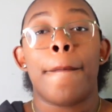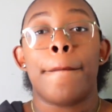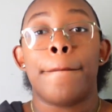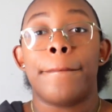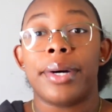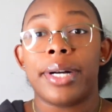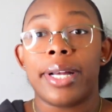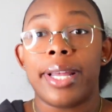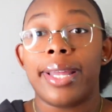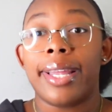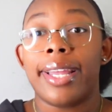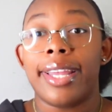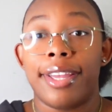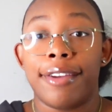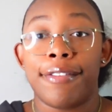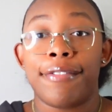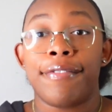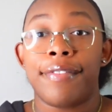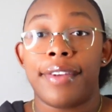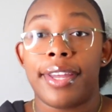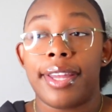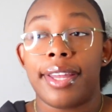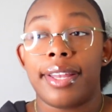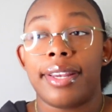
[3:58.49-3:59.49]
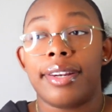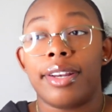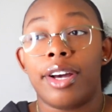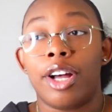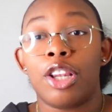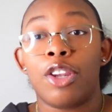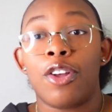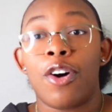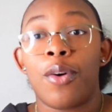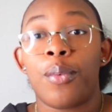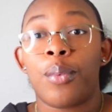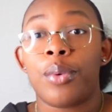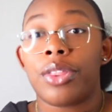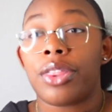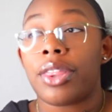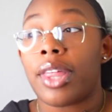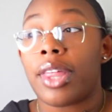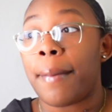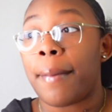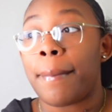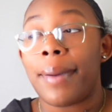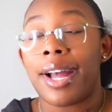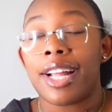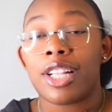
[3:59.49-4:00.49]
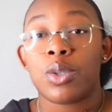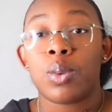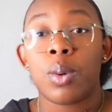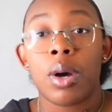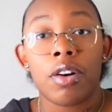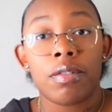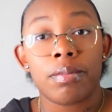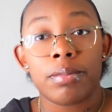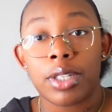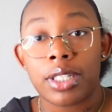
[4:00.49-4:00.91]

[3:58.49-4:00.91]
but it fit, along with my 12